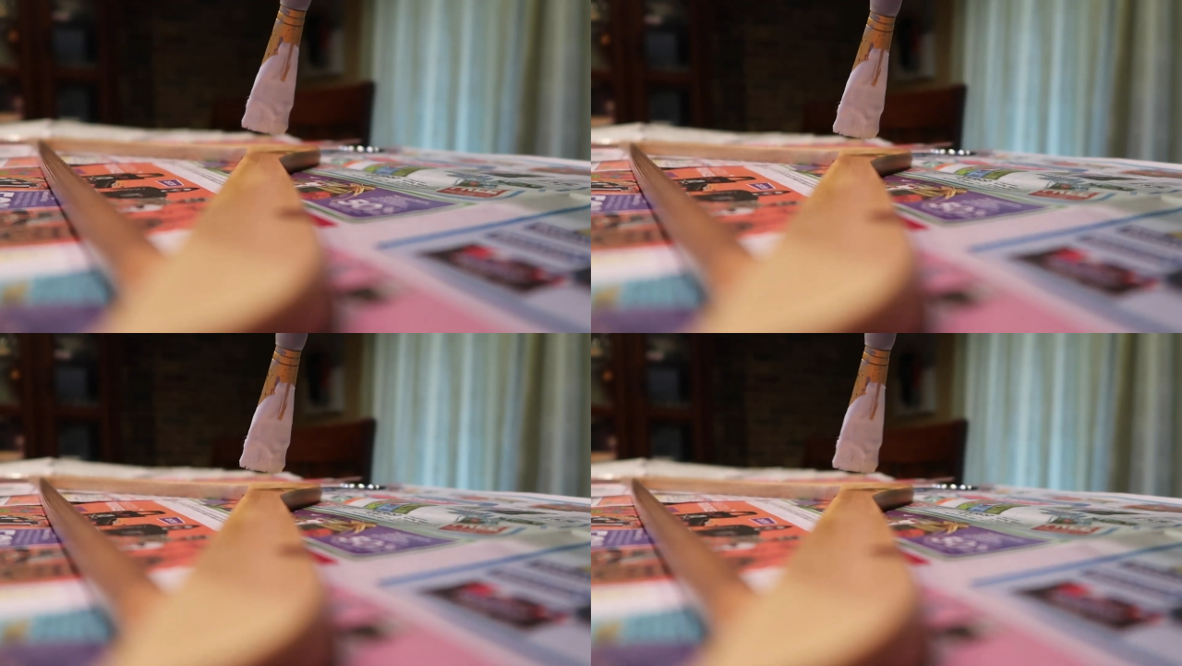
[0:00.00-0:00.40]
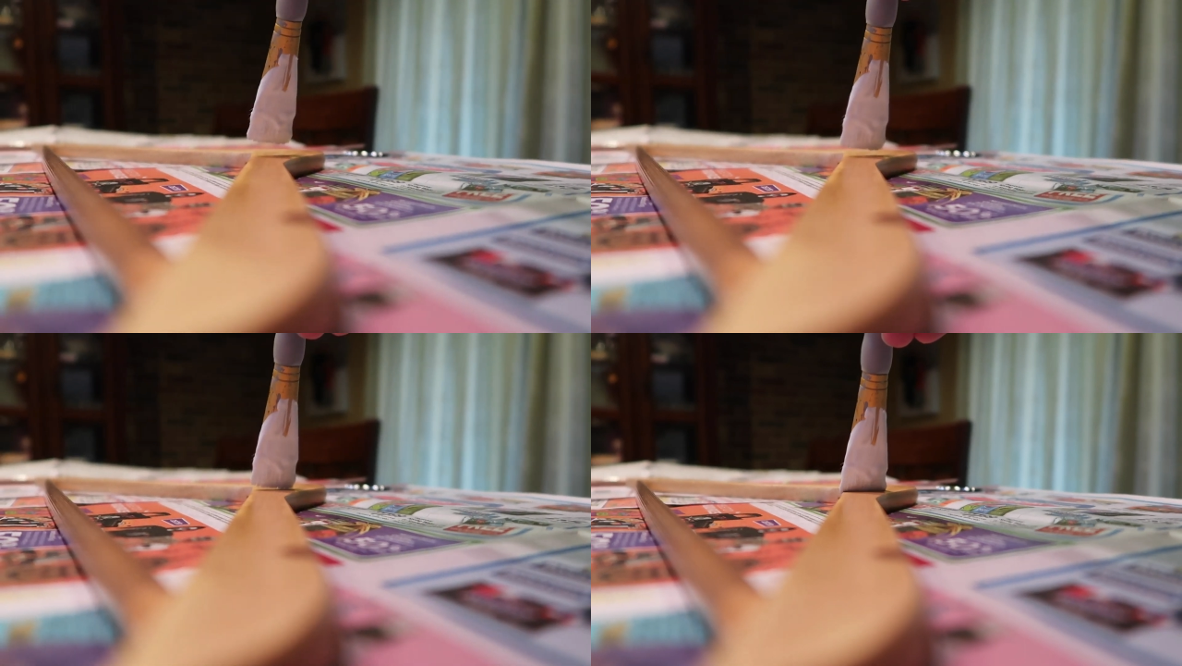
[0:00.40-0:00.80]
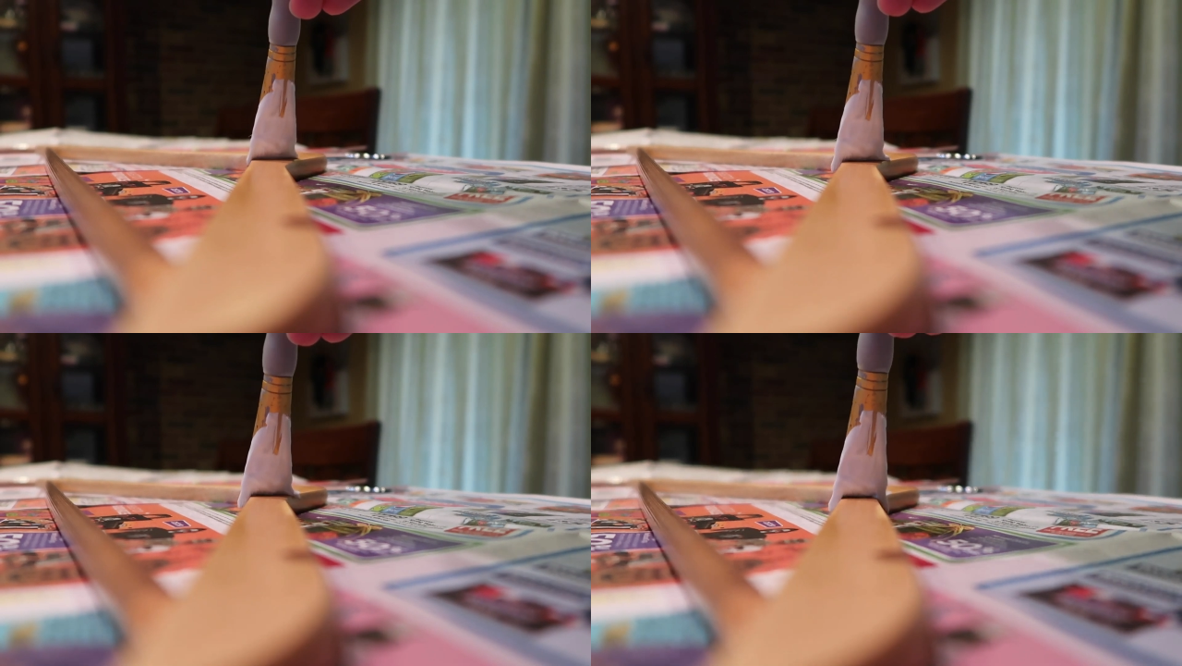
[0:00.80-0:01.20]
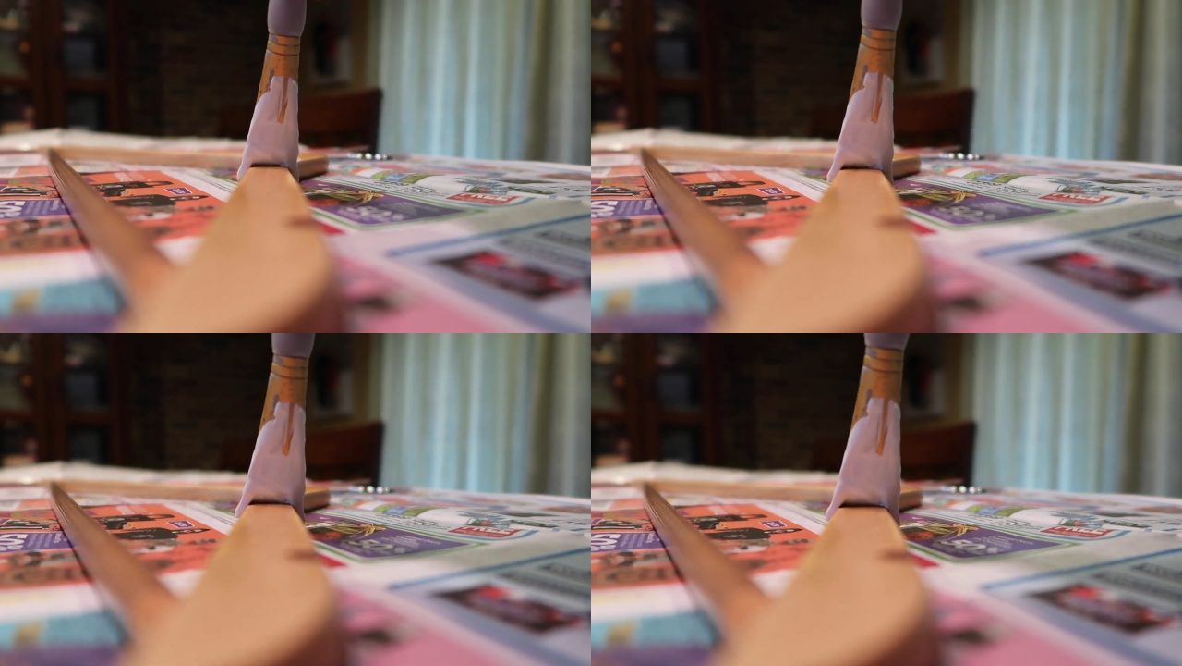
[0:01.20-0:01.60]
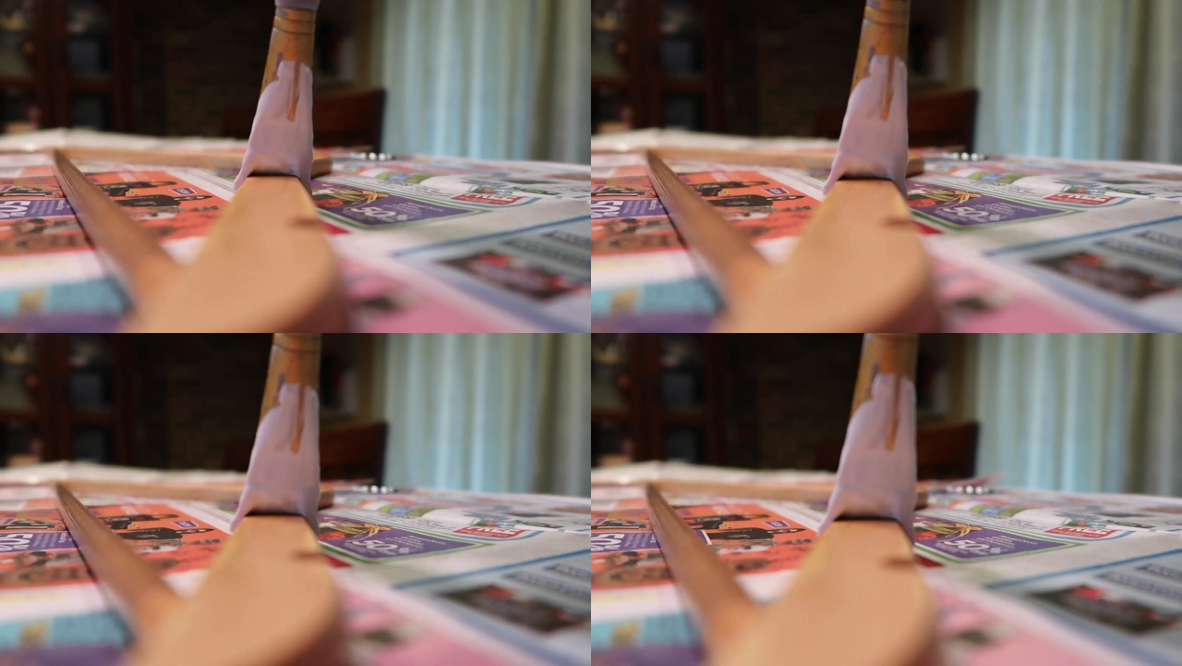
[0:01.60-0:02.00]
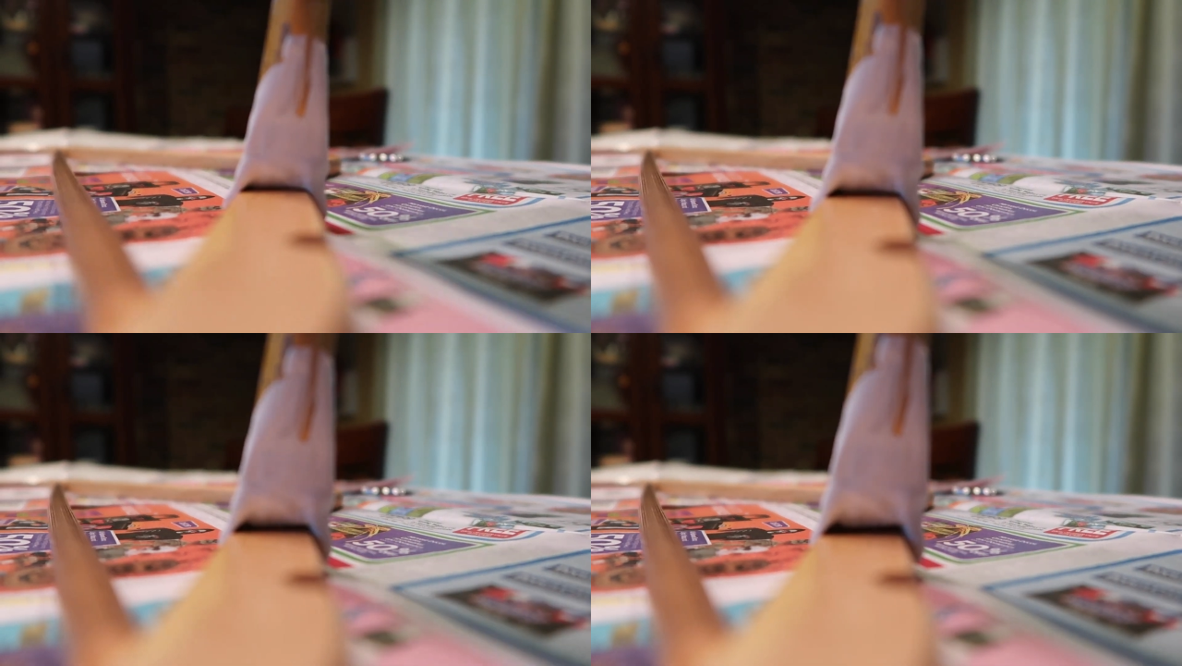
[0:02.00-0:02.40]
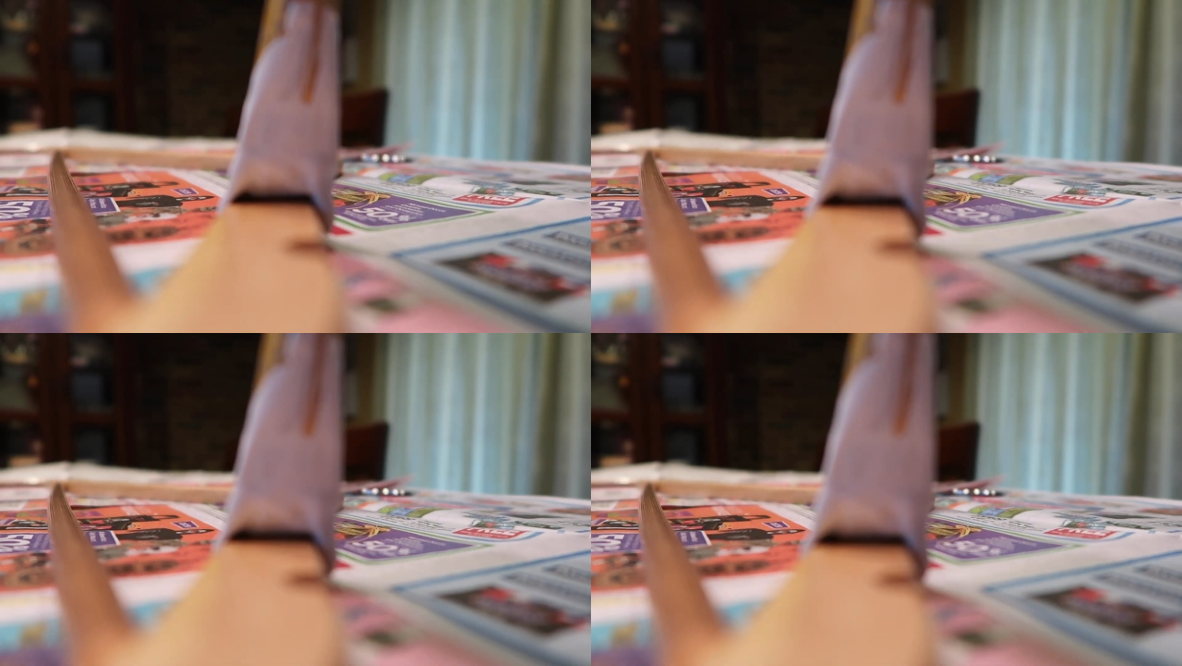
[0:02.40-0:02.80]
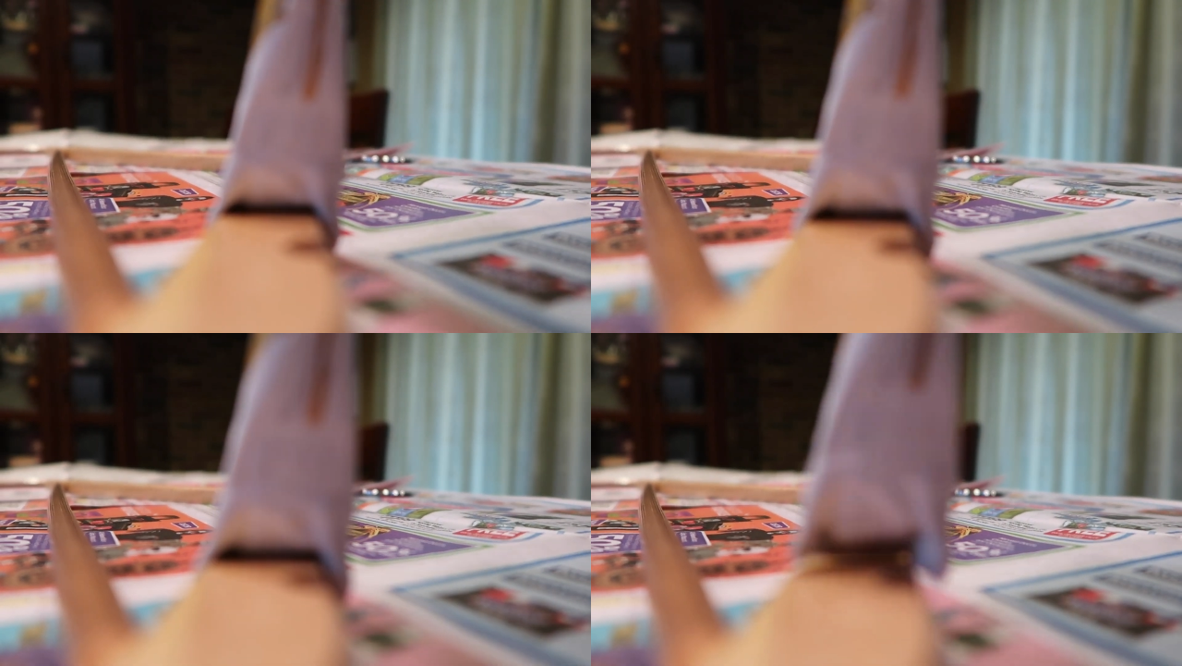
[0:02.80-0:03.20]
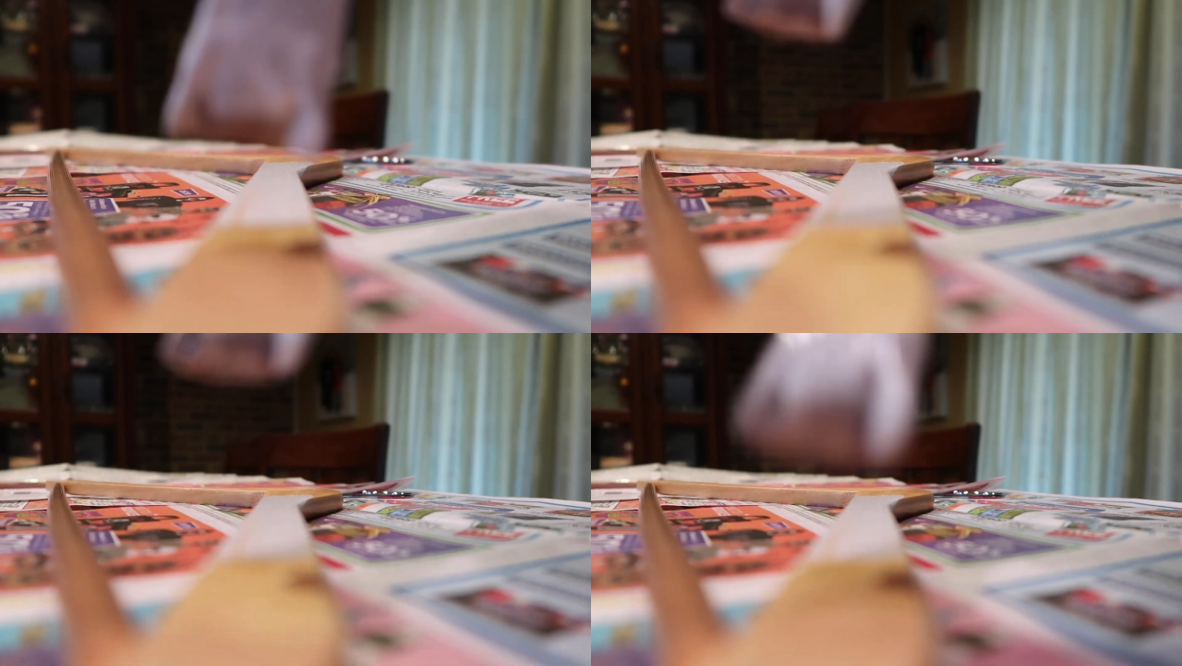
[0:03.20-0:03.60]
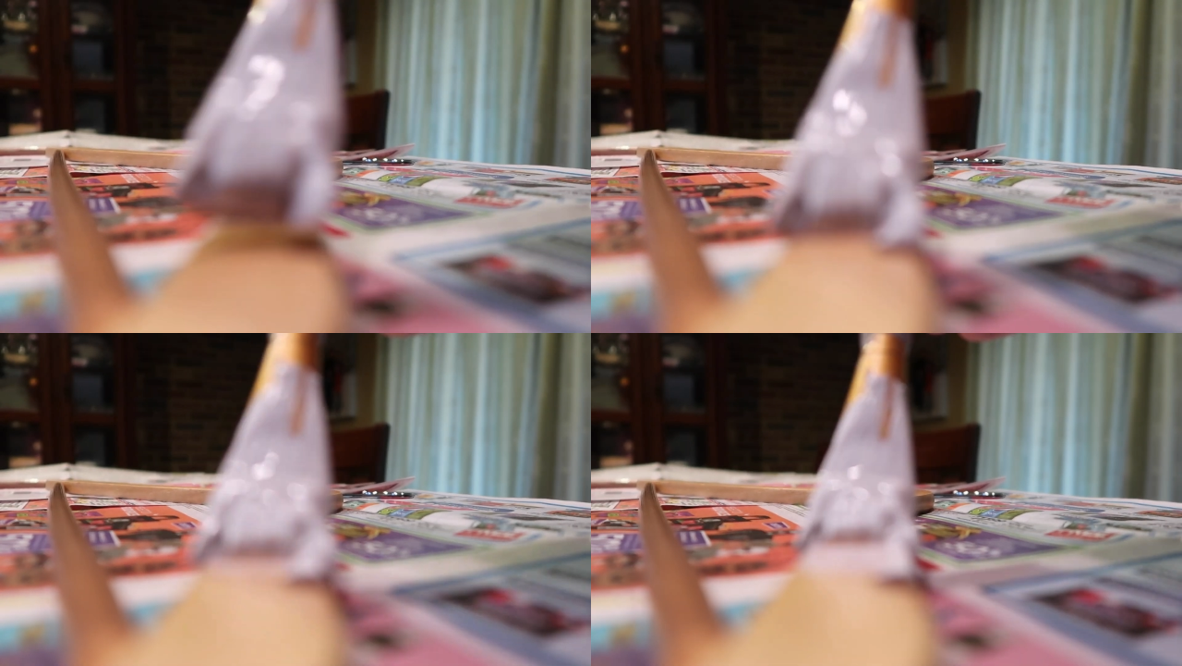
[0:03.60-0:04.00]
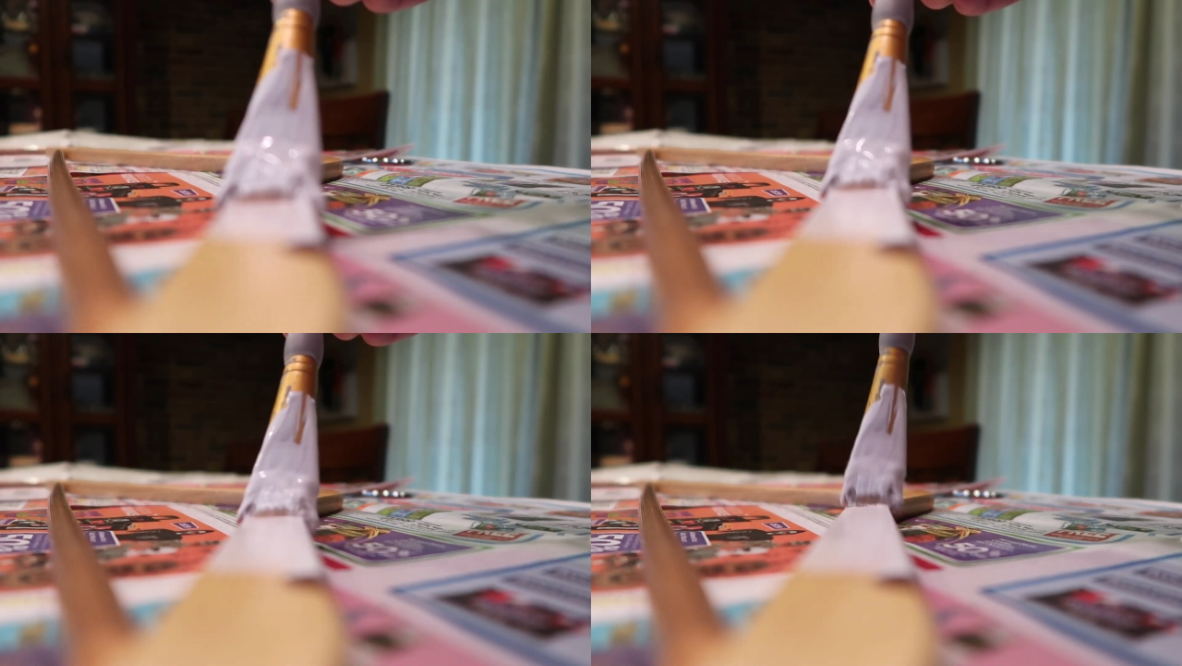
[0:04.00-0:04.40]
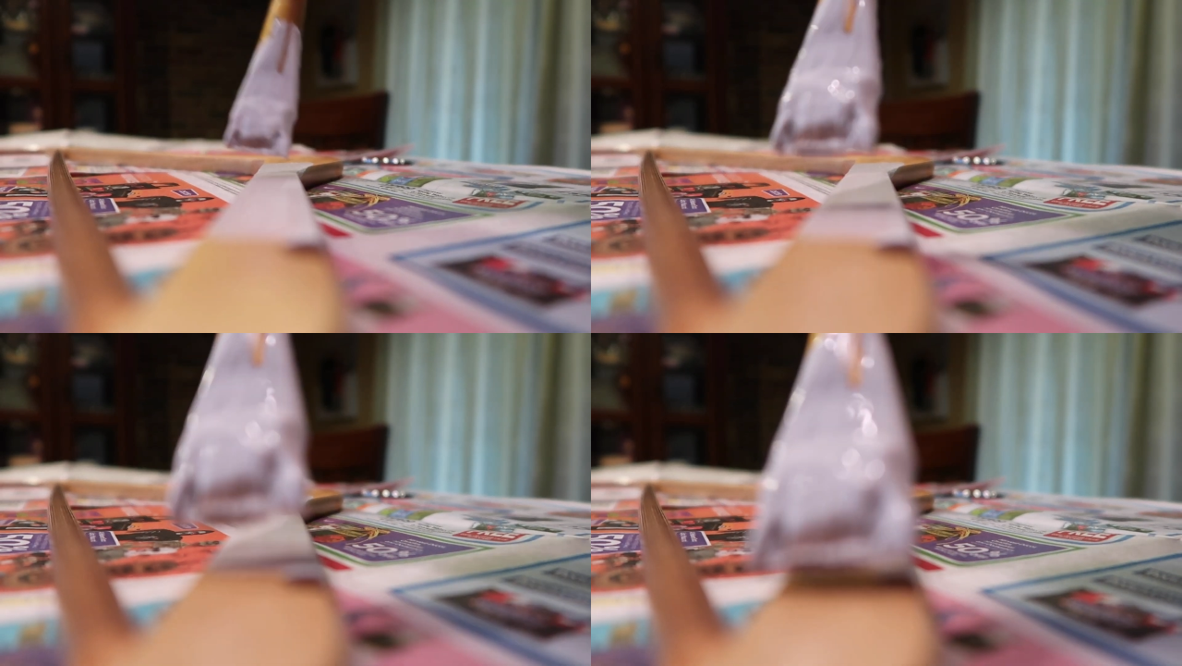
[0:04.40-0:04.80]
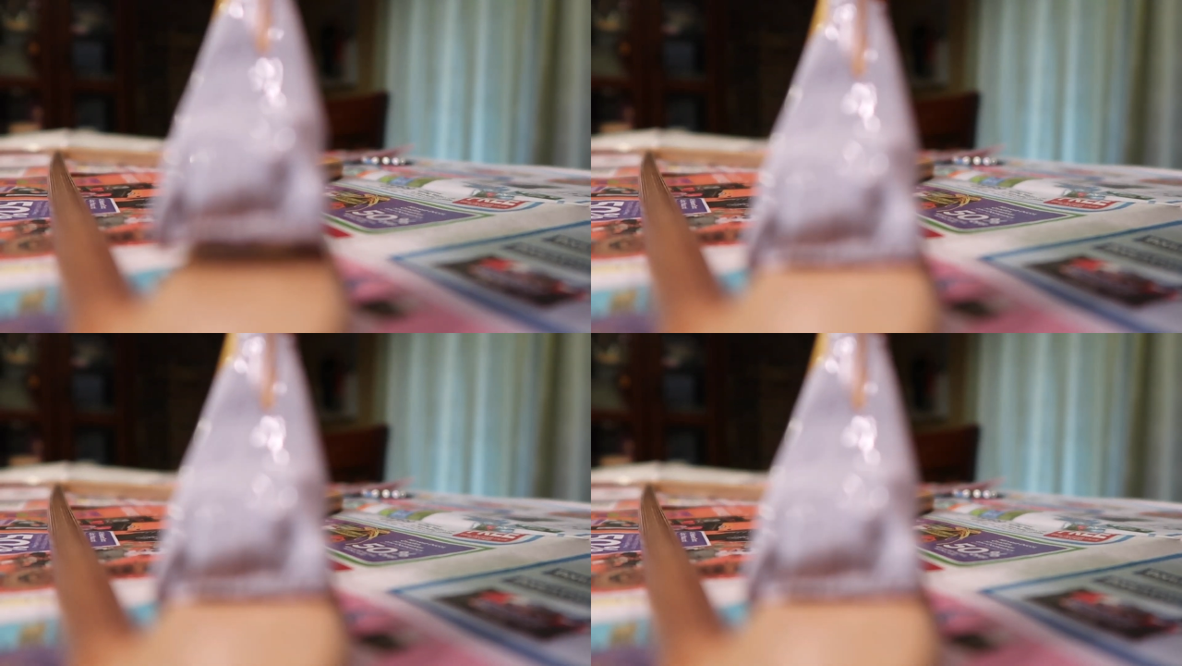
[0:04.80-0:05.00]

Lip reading: (no speaker visible)